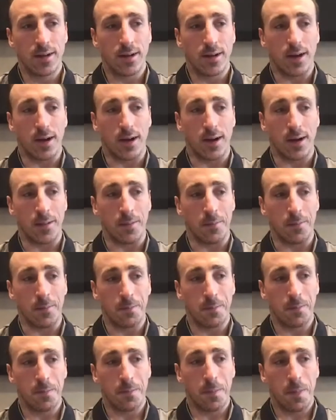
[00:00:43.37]
Um,
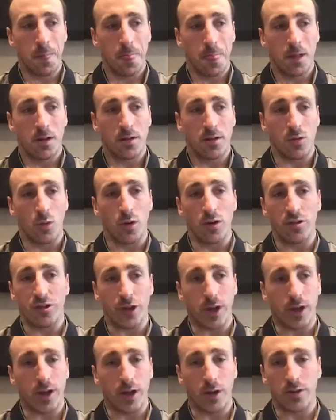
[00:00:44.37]
so once you
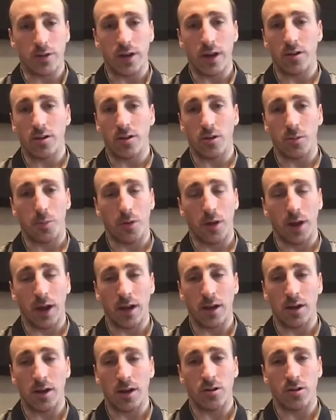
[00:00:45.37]
get out there and you're
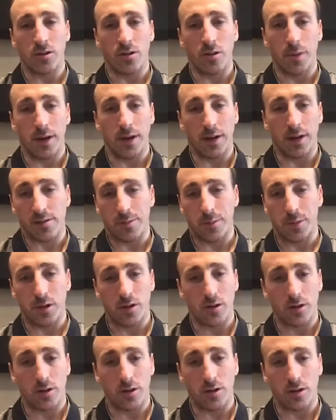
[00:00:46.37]
playing and you're in the mix, I mean,
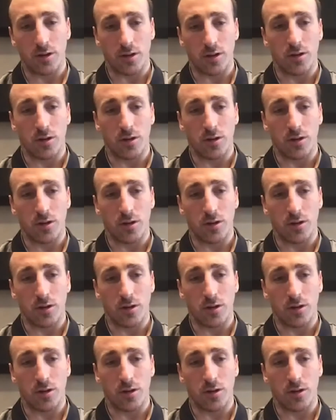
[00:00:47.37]
your your,